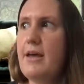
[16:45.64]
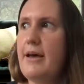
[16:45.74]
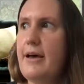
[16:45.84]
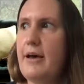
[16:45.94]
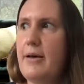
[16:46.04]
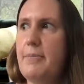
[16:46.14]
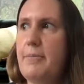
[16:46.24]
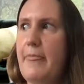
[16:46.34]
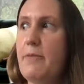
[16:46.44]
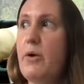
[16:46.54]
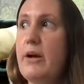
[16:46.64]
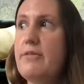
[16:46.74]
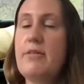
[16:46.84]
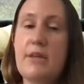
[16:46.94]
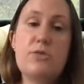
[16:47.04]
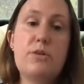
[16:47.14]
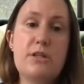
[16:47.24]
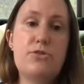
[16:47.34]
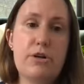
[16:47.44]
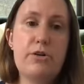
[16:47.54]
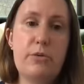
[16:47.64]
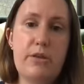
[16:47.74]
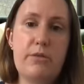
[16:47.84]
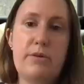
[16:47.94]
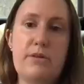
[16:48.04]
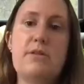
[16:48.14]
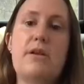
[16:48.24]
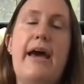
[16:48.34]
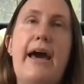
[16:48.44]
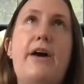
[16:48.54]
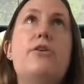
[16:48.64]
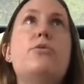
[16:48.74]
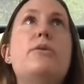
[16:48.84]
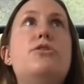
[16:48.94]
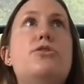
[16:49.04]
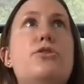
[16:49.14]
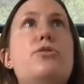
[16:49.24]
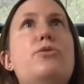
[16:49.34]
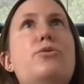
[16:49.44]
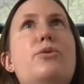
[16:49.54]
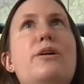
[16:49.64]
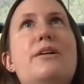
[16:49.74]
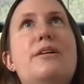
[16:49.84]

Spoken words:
And one of the things we did struggle with was, how do we do